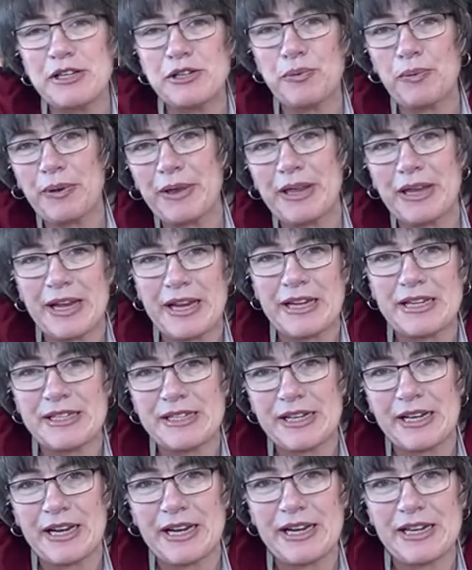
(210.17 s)
is really
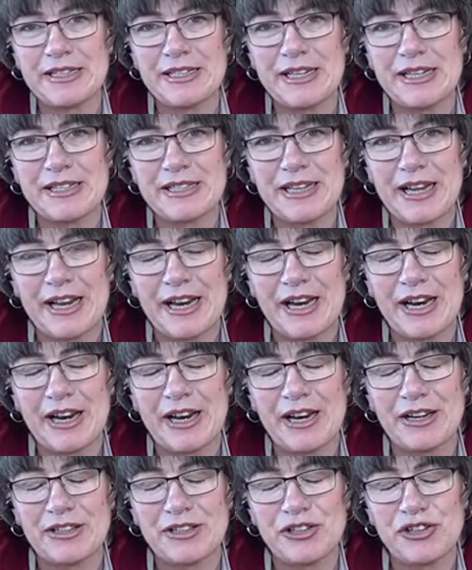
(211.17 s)
easy because it's like
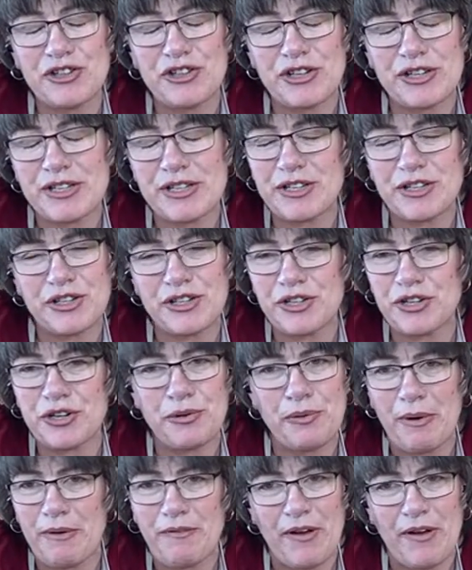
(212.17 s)
just
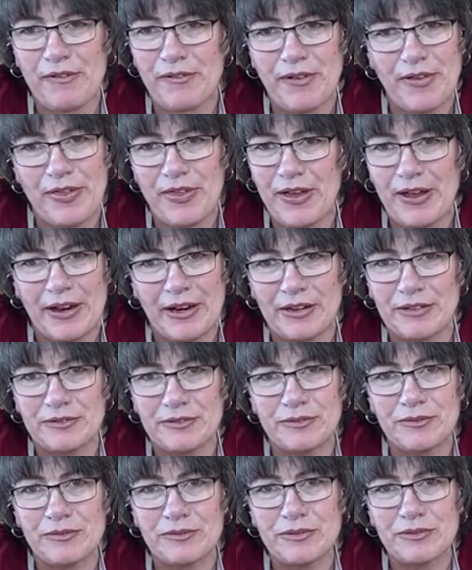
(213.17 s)
two of everything.
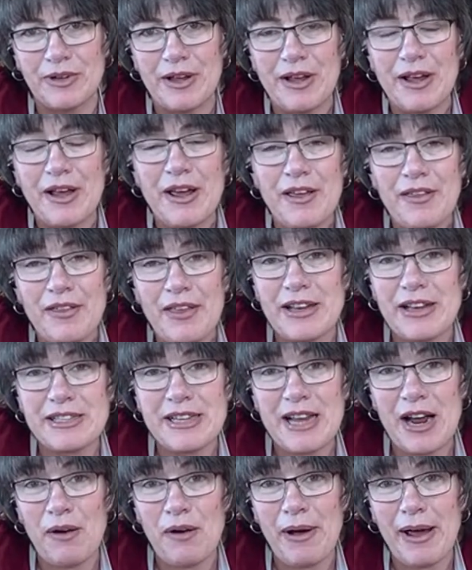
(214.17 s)
That's
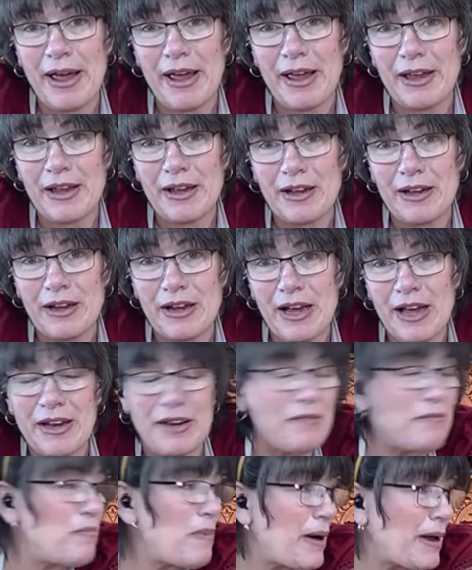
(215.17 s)
how I kind
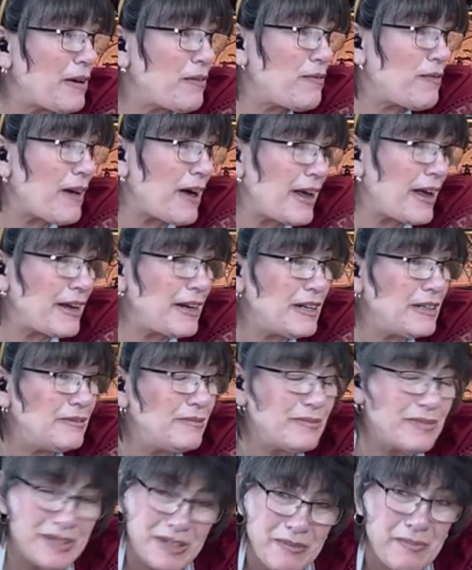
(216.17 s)
of modified
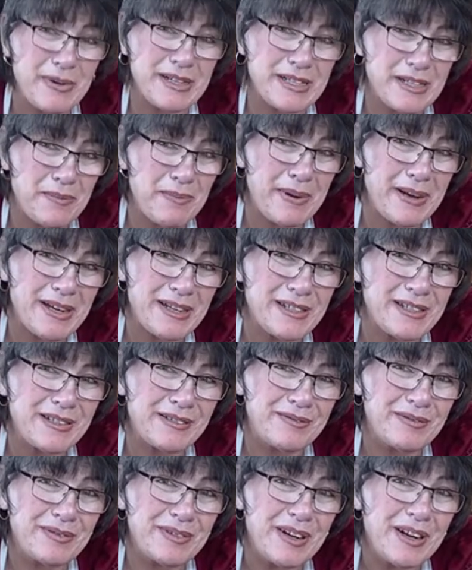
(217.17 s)
some recipes
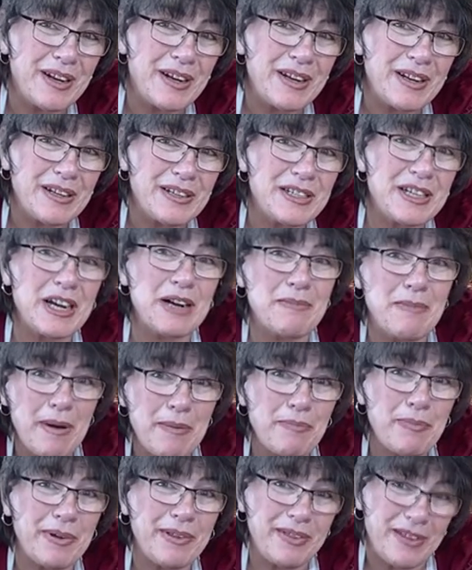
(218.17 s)
to come
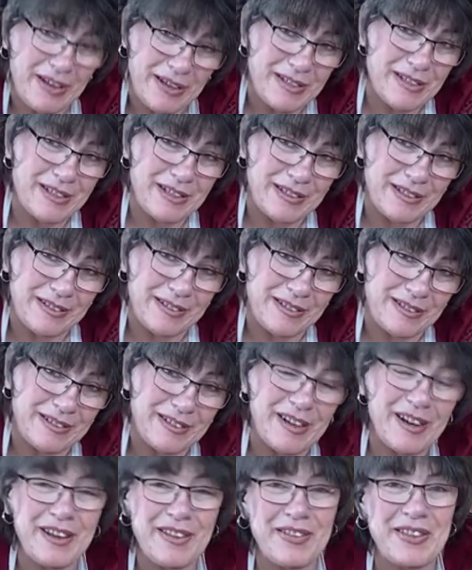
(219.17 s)
up with this.
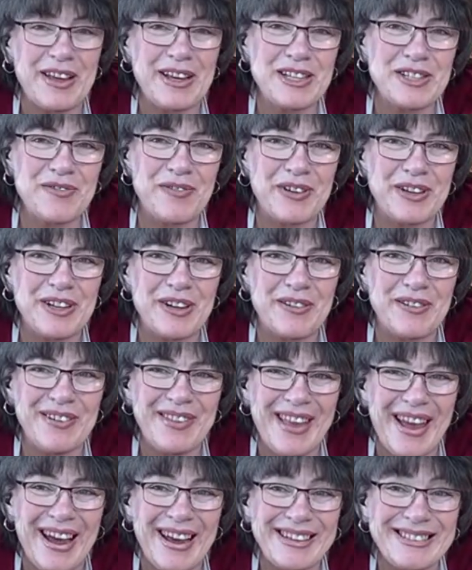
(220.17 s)
Thanks for doing
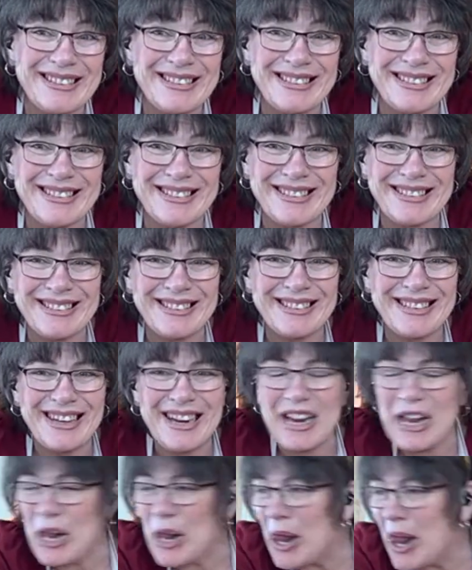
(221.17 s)
that.
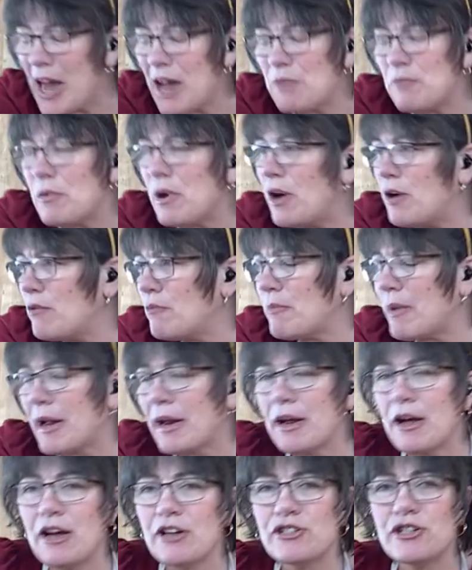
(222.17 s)
Oh my
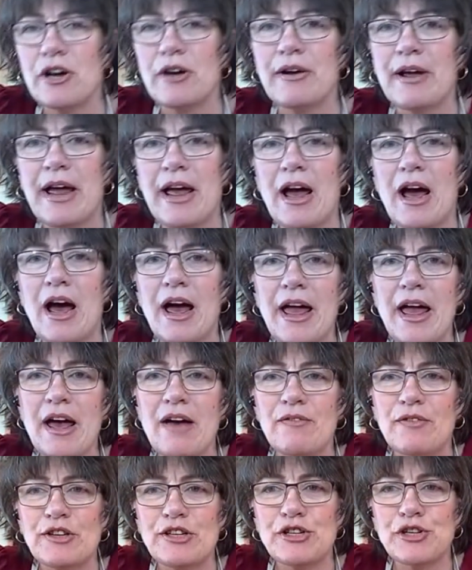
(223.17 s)
gosh. Okay, I
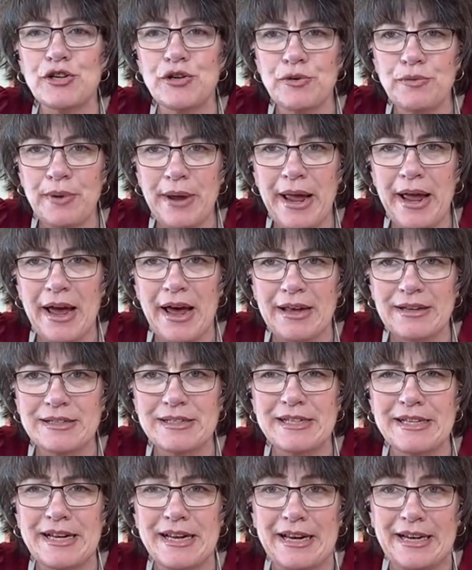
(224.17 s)
have 2
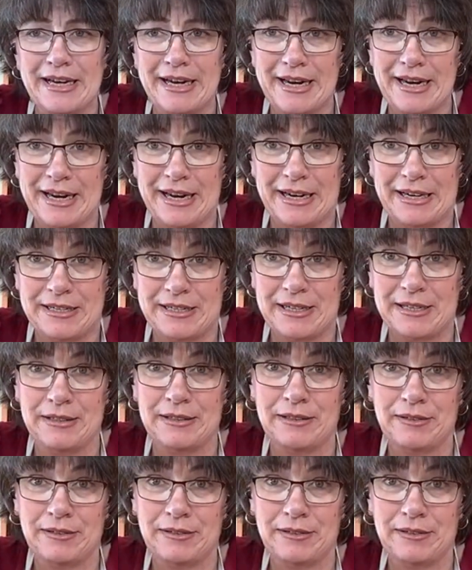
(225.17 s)
cats in heat.